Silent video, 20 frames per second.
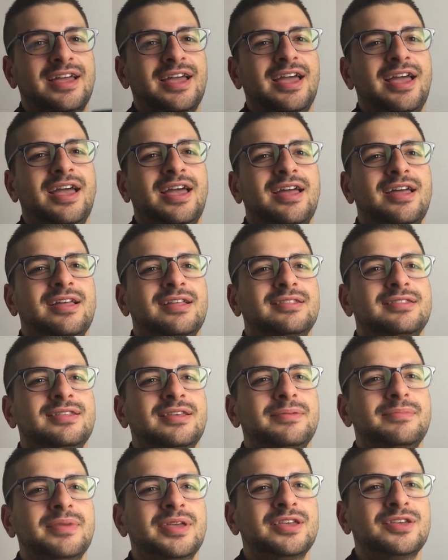and
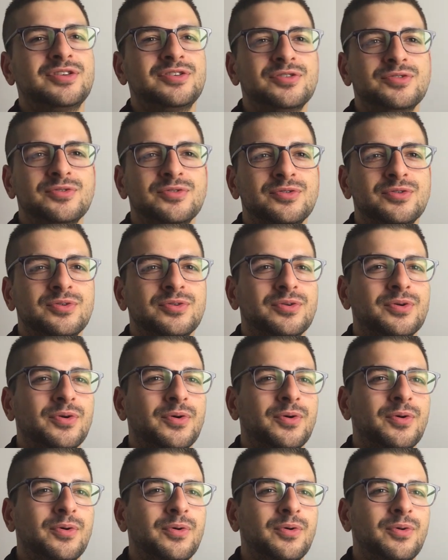they make you
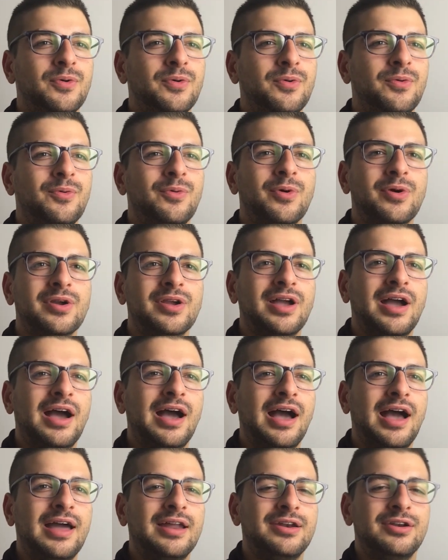work
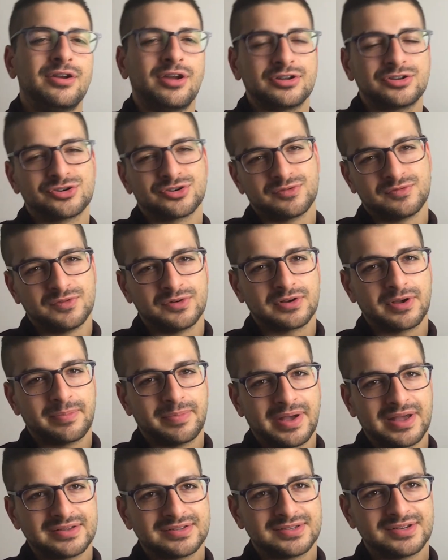at not your full
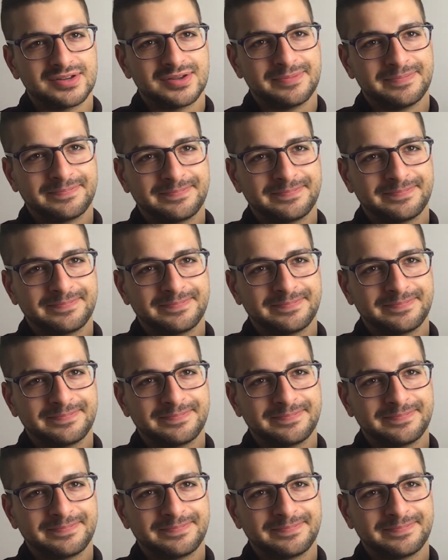capacity.